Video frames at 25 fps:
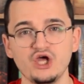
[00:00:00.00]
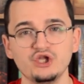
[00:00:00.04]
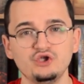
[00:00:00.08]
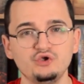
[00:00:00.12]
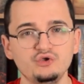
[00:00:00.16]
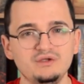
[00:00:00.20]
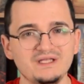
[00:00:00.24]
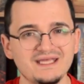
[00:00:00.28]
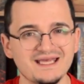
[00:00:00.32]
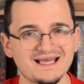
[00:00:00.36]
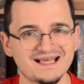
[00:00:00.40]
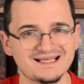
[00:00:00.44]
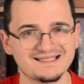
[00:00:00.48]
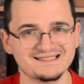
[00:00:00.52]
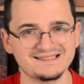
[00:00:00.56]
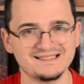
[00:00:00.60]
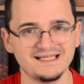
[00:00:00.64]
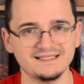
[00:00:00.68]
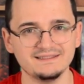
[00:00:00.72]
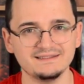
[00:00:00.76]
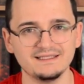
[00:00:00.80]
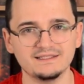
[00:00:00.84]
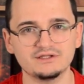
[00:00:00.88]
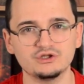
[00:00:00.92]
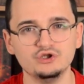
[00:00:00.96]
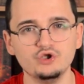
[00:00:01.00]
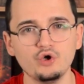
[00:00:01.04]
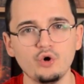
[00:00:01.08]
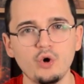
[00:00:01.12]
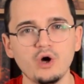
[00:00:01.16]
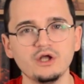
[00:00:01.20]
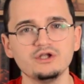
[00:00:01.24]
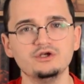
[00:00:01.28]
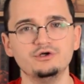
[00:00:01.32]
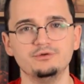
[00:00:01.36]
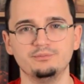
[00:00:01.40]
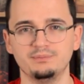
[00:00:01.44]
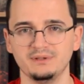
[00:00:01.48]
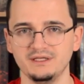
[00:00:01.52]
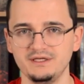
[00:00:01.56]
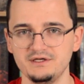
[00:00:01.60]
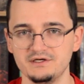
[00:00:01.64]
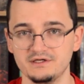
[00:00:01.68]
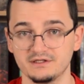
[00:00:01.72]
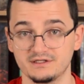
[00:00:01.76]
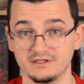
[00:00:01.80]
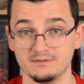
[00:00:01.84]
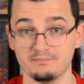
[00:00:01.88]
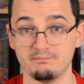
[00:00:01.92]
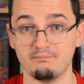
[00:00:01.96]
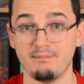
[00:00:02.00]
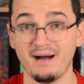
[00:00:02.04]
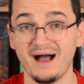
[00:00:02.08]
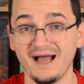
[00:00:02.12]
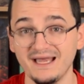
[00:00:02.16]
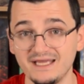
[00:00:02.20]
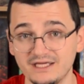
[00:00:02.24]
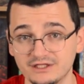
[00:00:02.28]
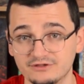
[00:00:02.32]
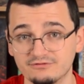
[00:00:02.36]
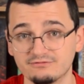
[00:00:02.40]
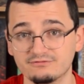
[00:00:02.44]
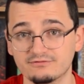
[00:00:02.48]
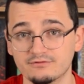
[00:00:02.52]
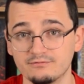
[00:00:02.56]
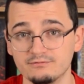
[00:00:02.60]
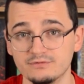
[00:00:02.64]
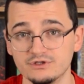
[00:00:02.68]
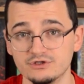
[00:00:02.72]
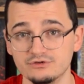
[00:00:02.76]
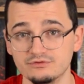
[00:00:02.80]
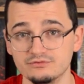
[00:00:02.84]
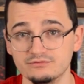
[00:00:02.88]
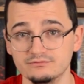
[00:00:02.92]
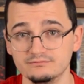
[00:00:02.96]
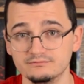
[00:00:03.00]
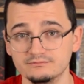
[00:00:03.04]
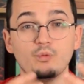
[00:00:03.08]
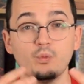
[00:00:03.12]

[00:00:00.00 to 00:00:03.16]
to the extent that no other player can buy it from you.